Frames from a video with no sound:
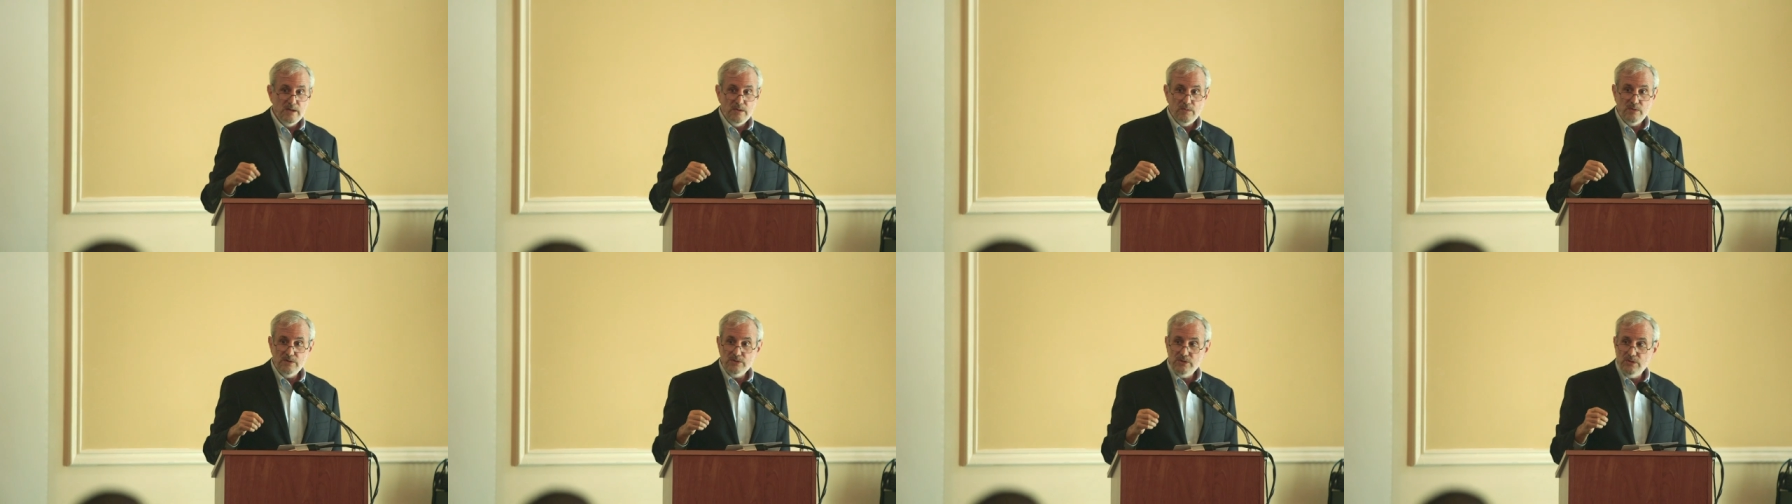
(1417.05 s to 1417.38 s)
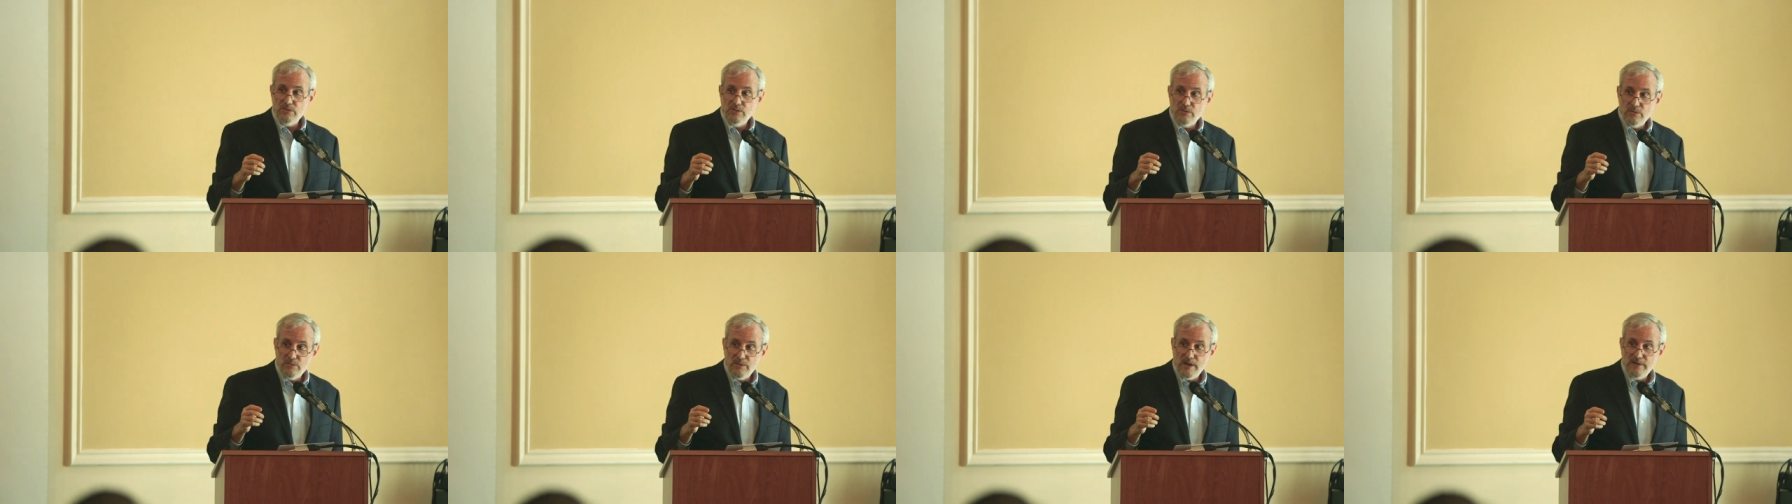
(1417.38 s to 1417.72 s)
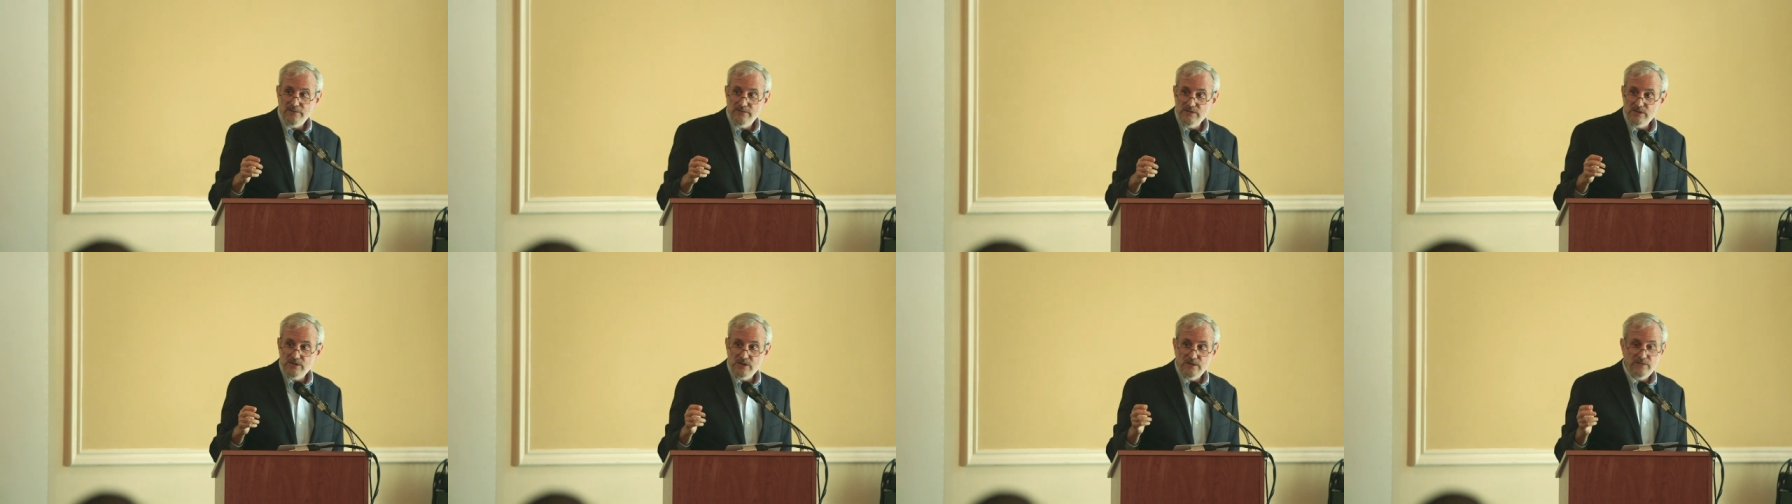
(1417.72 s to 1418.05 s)
Once you're a
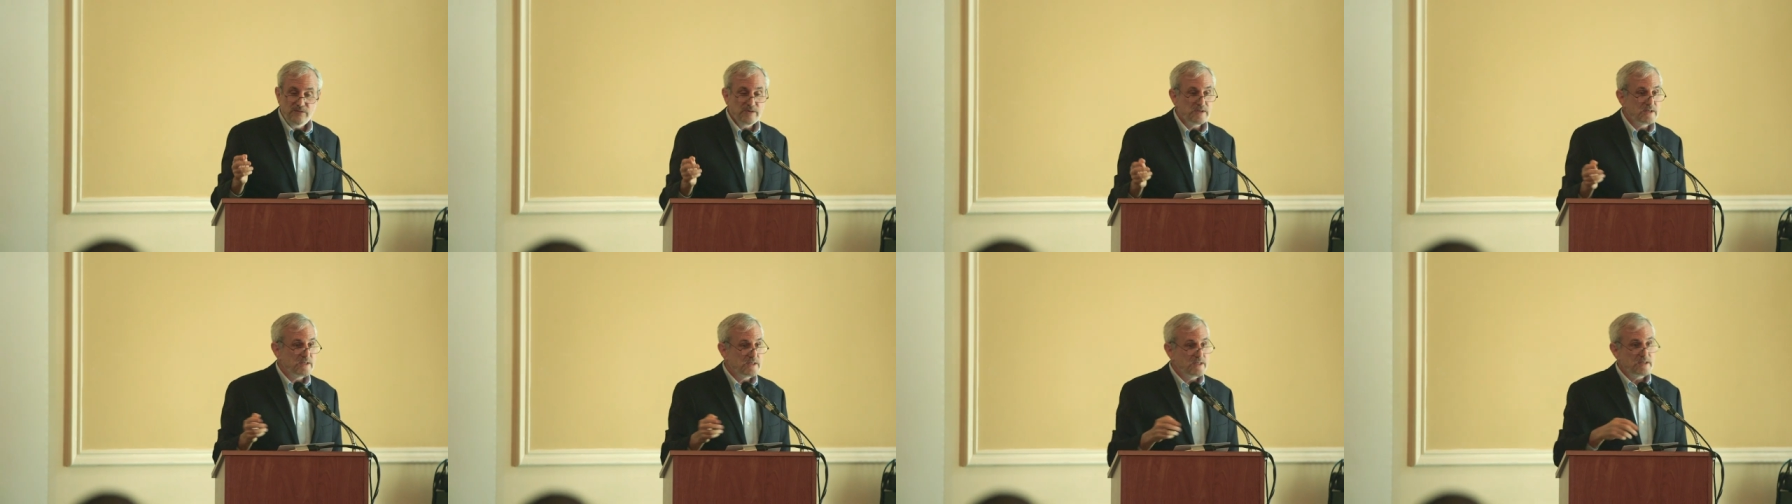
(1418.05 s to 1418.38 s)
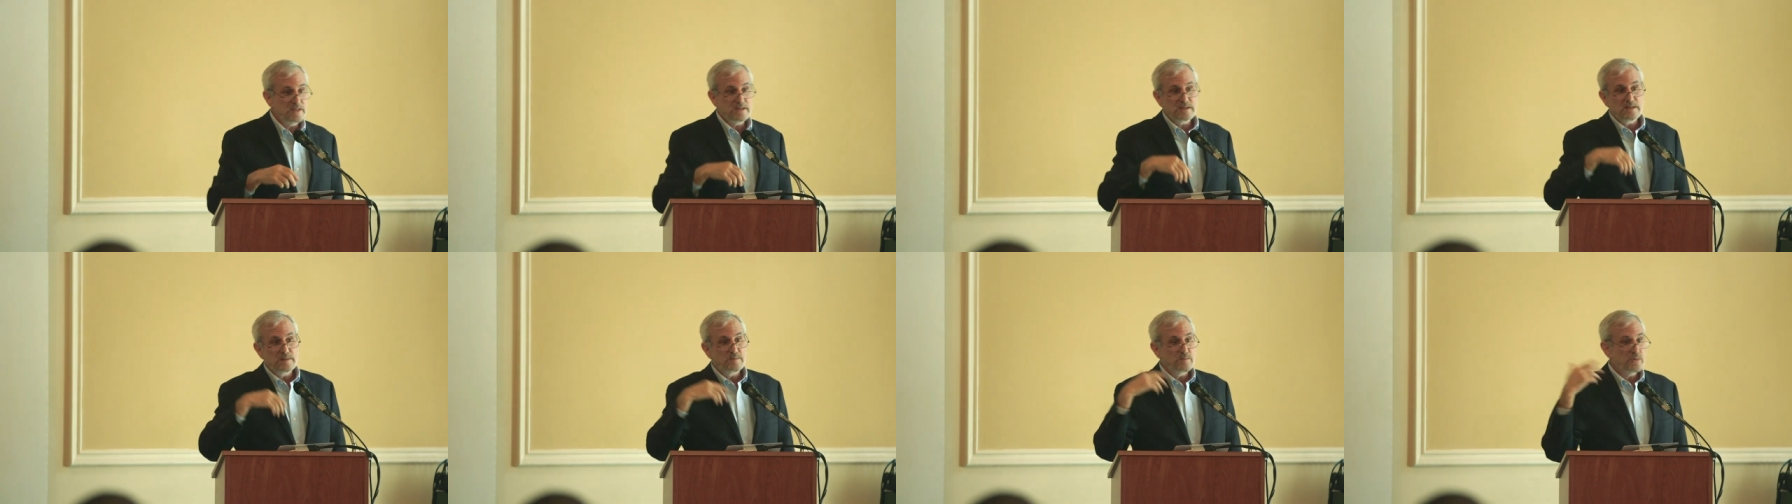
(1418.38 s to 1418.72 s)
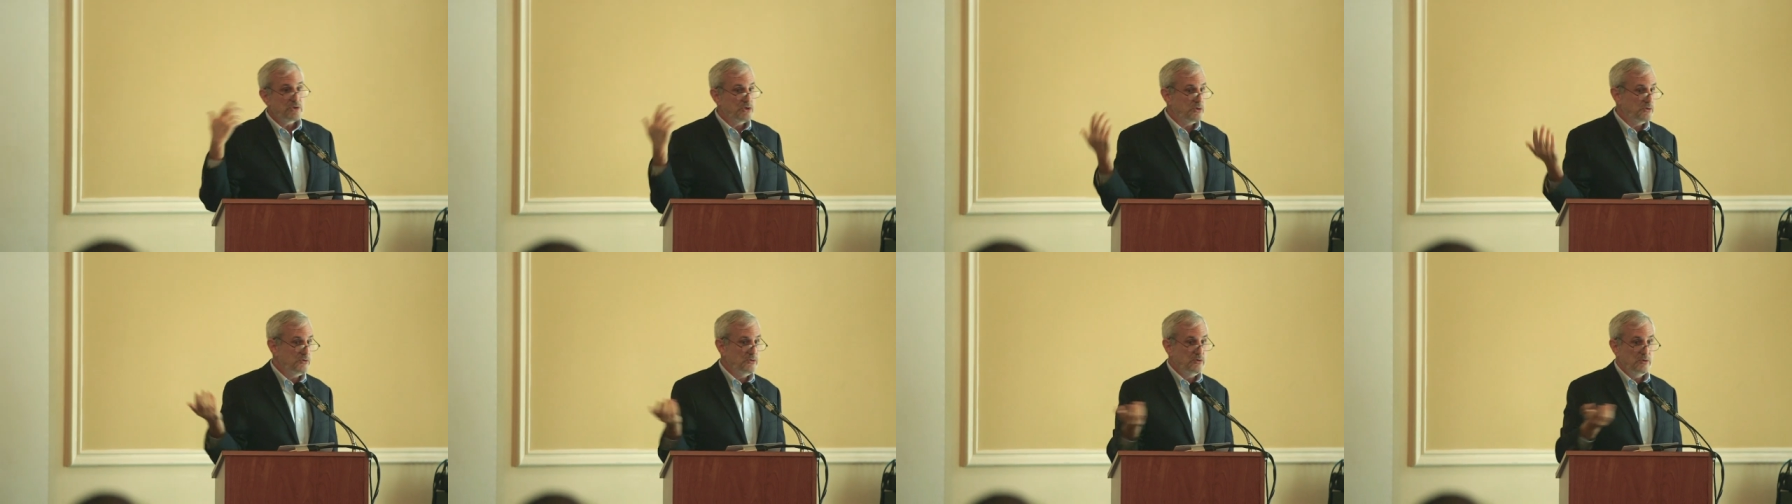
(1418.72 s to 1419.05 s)
refugee for the system,
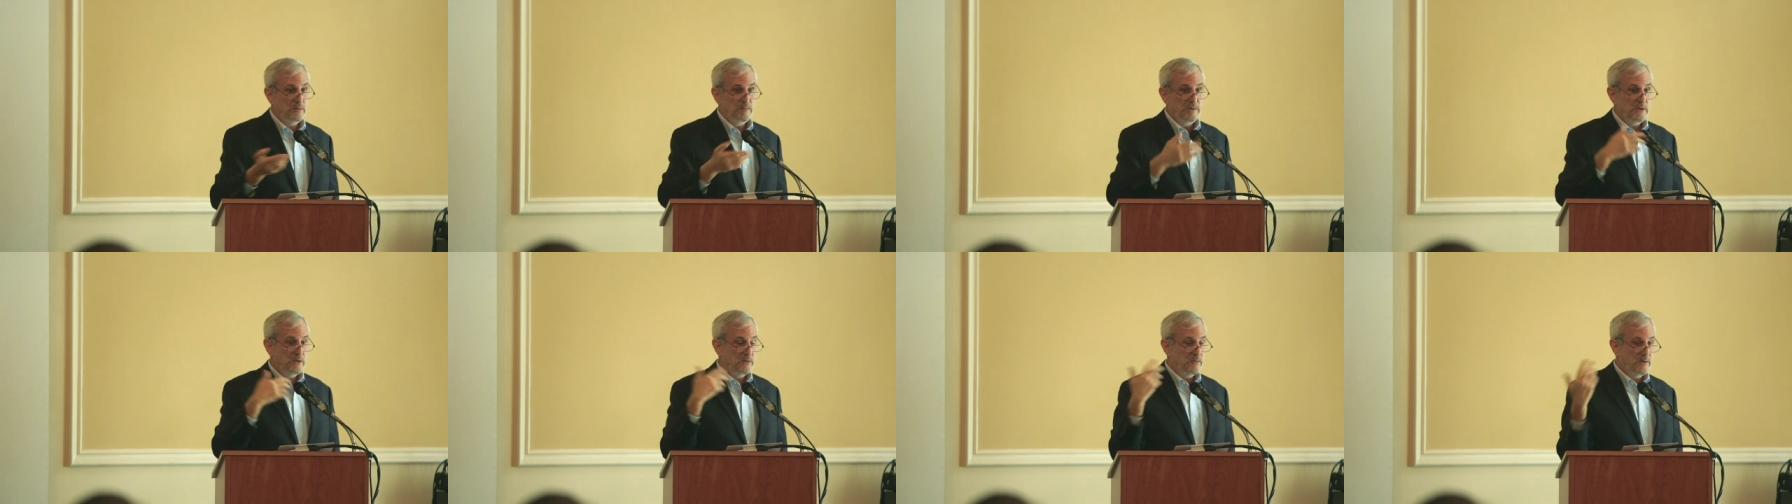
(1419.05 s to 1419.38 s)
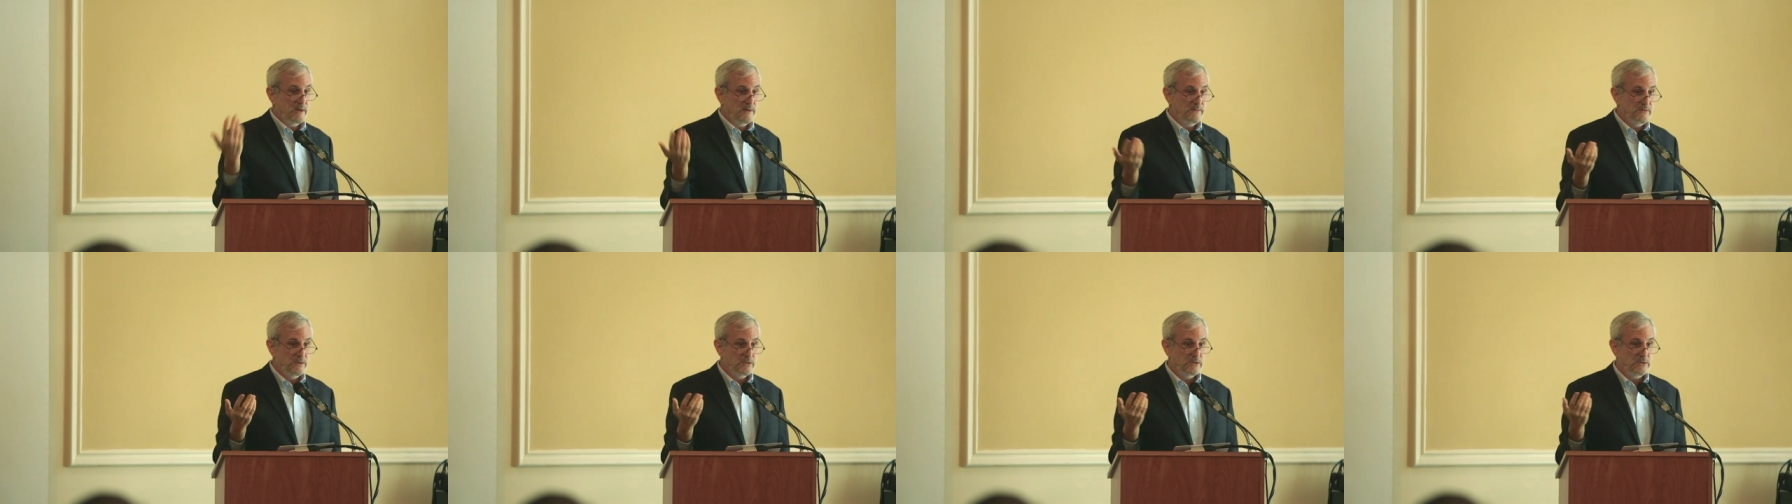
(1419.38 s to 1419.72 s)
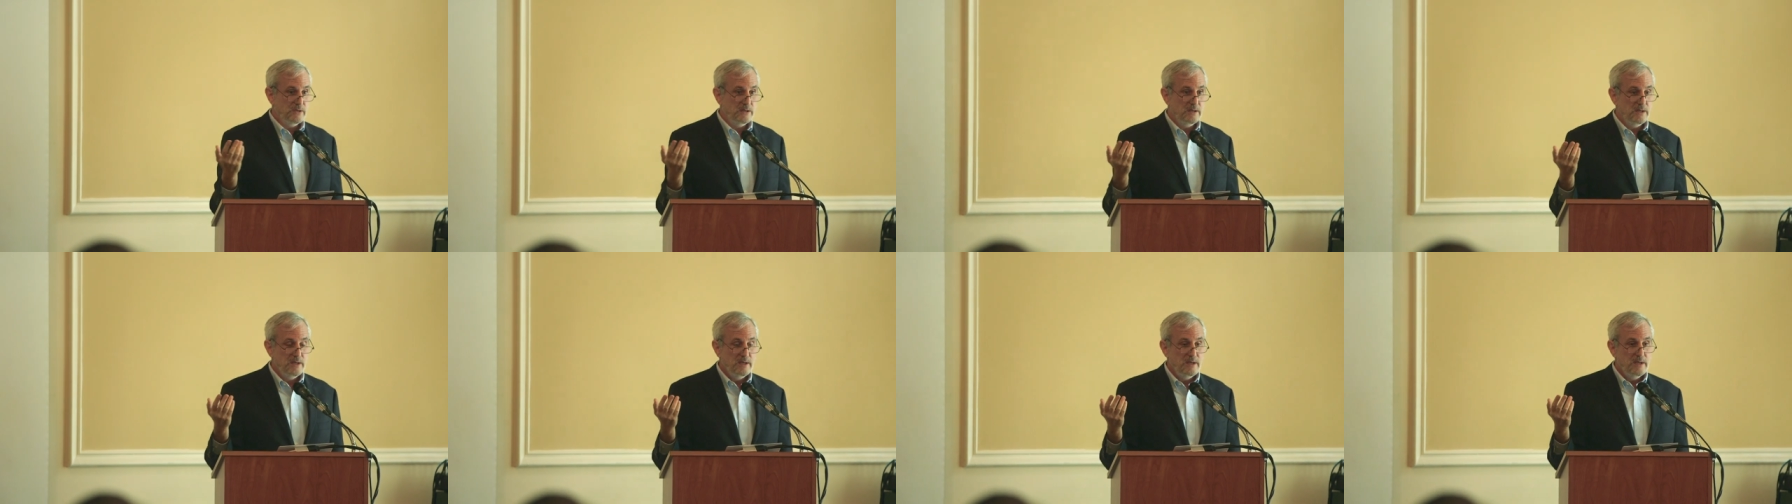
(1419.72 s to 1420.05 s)
shouldn't you be a
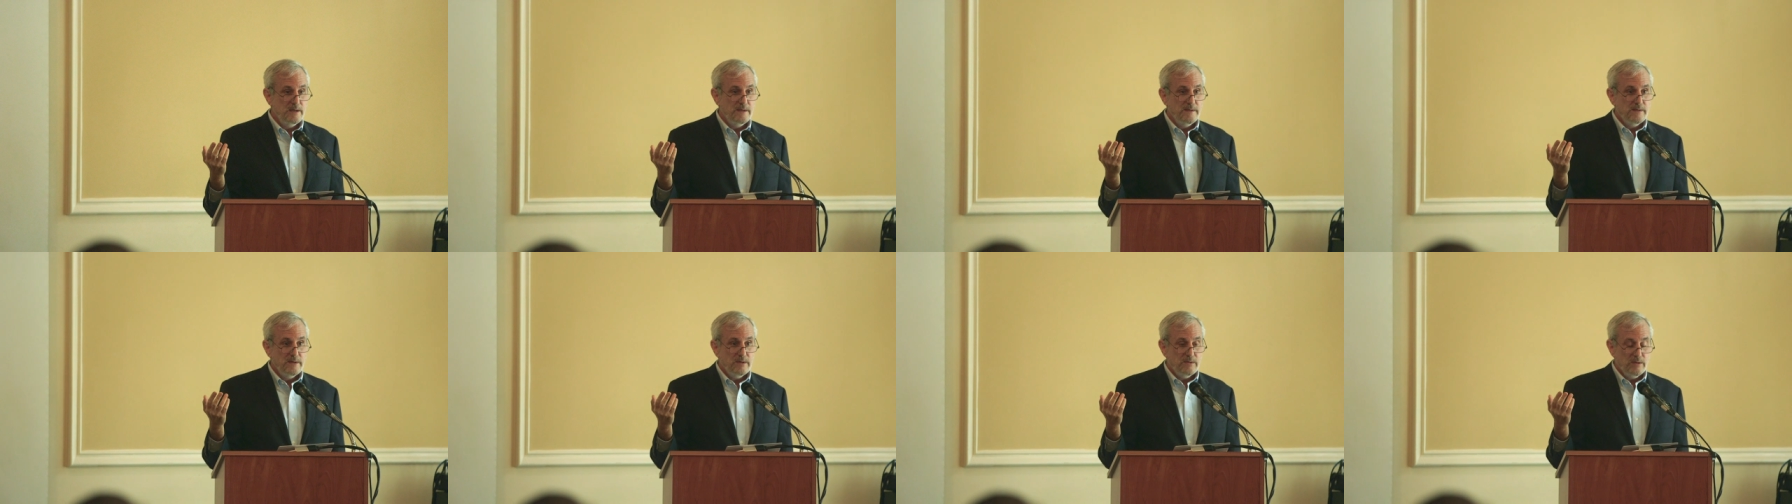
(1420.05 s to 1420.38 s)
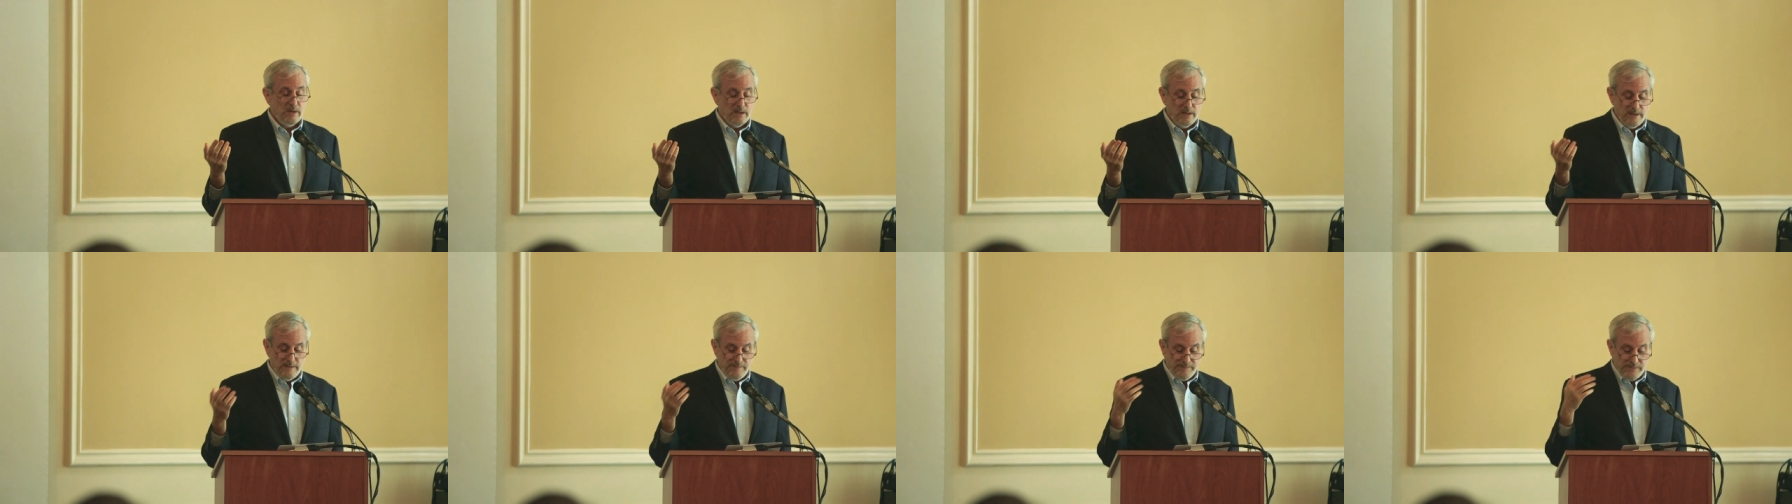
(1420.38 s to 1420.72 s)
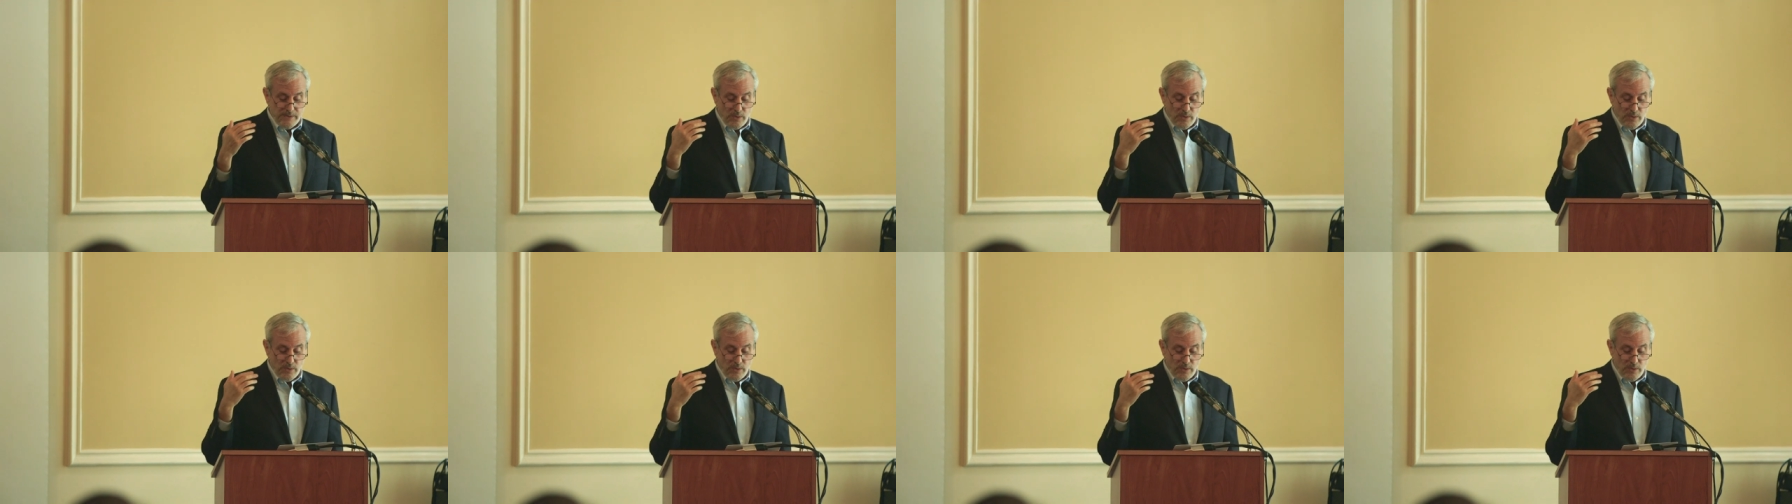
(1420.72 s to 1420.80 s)
refugee, right?